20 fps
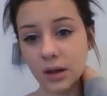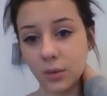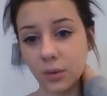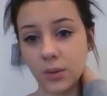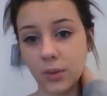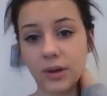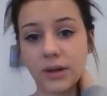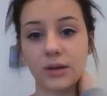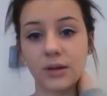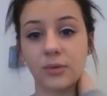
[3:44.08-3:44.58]

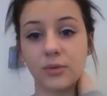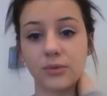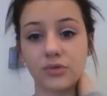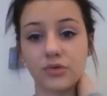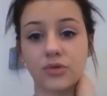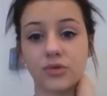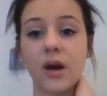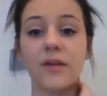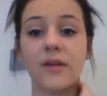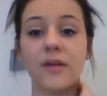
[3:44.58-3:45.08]
will
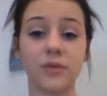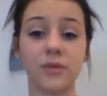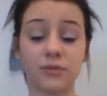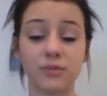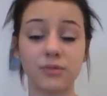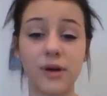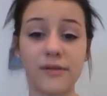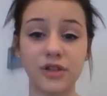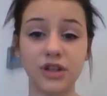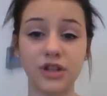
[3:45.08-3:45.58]
drive up
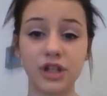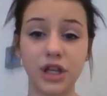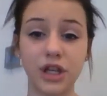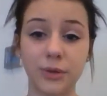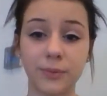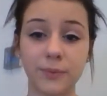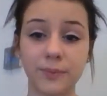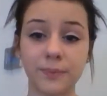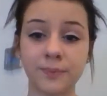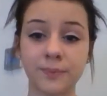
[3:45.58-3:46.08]
revenue.
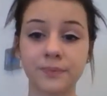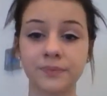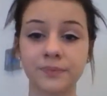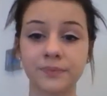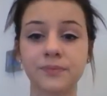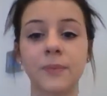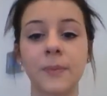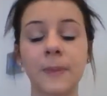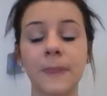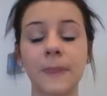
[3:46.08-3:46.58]

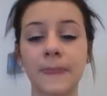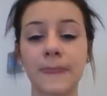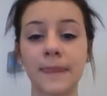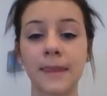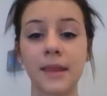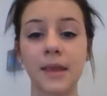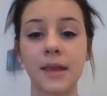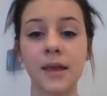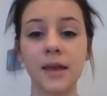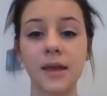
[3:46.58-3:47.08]

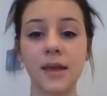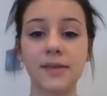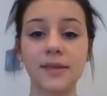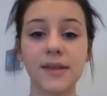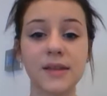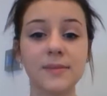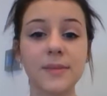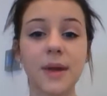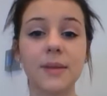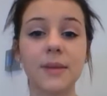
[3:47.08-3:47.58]

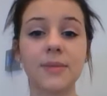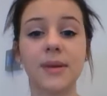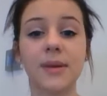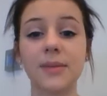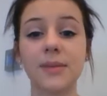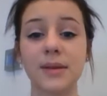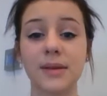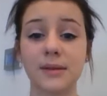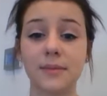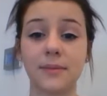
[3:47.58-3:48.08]
This may
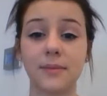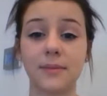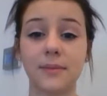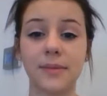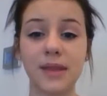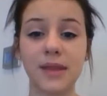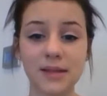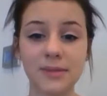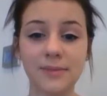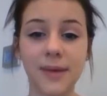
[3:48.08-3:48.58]

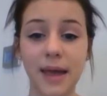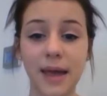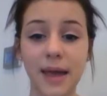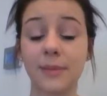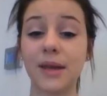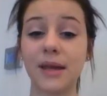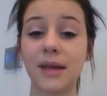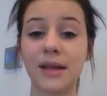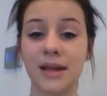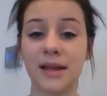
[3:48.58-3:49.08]

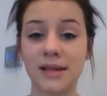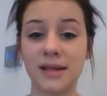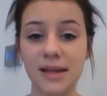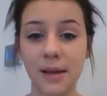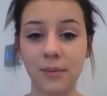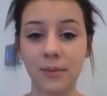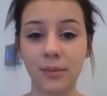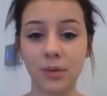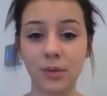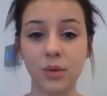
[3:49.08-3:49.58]
be an
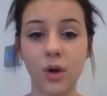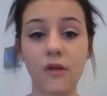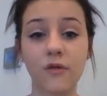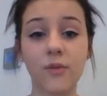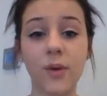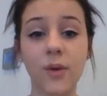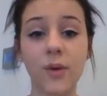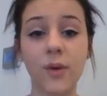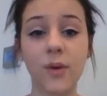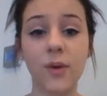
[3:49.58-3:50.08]
example
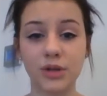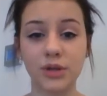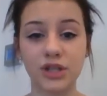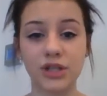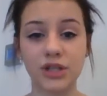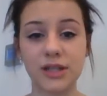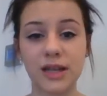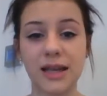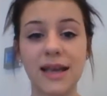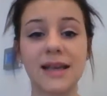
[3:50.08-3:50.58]
of where
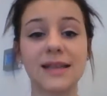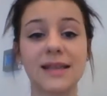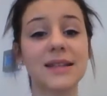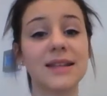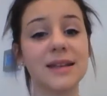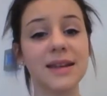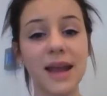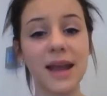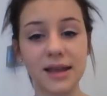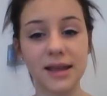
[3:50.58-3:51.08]
budgeting is a
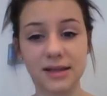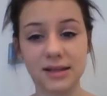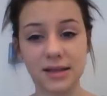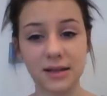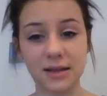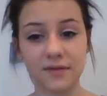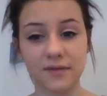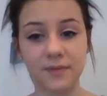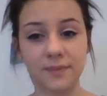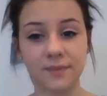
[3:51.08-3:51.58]
negative.